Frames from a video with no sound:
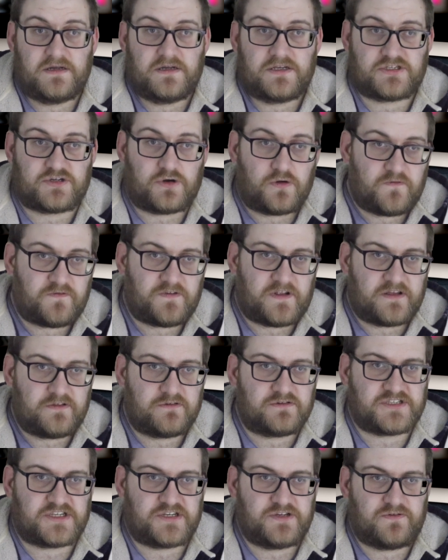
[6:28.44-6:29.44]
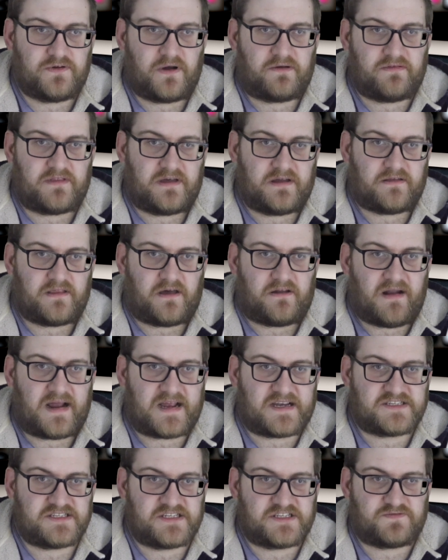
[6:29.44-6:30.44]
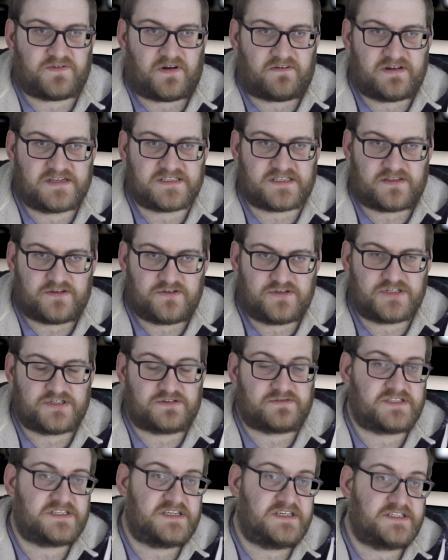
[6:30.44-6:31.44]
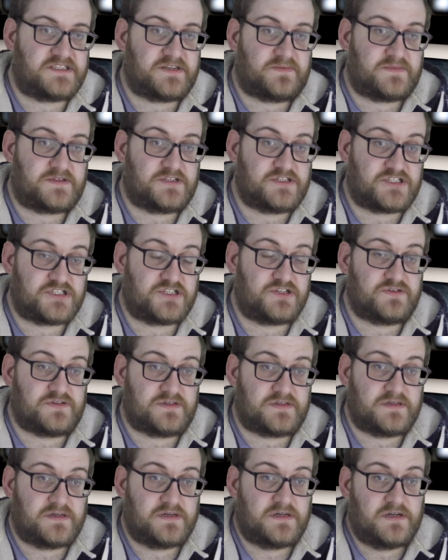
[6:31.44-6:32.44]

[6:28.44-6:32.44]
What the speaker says: So hopefully those of you out there that are anxious for a resolution will see something soon,